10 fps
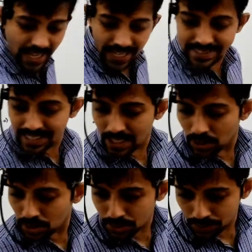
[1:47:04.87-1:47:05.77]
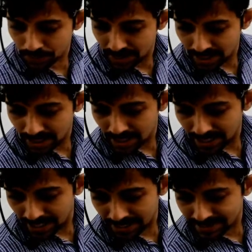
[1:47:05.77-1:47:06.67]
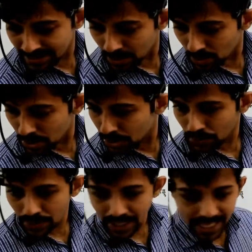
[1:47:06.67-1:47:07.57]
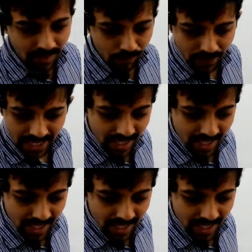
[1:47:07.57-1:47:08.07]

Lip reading: x equal to n pi